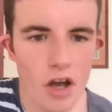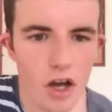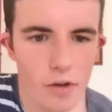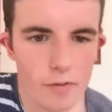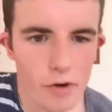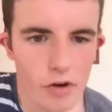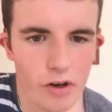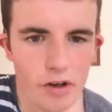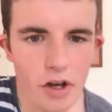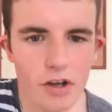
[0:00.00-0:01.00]

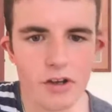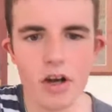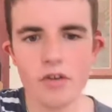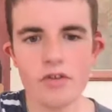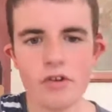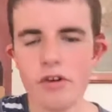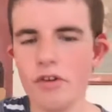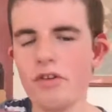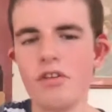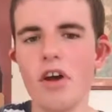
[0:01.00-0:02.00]
Very young
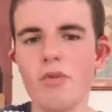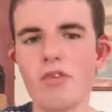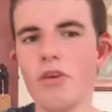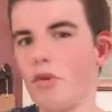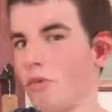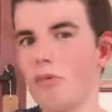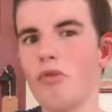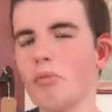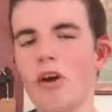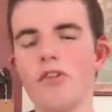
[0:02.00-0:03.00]
too. Just absolutely
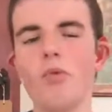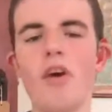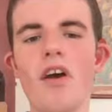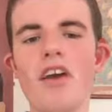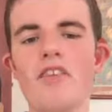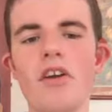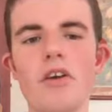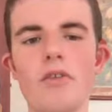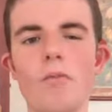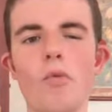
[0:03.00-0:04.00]
wouldn't matter what age
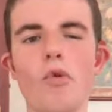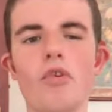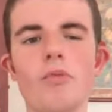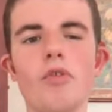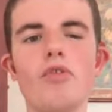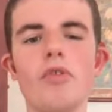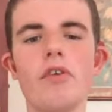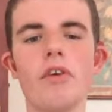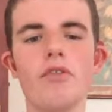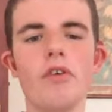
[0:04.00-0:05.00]
any of them was, but
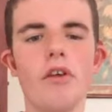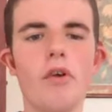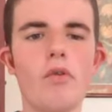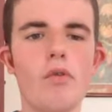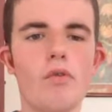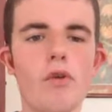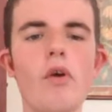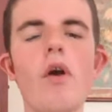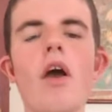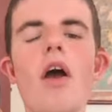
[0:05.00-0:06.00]
truly, truly awful.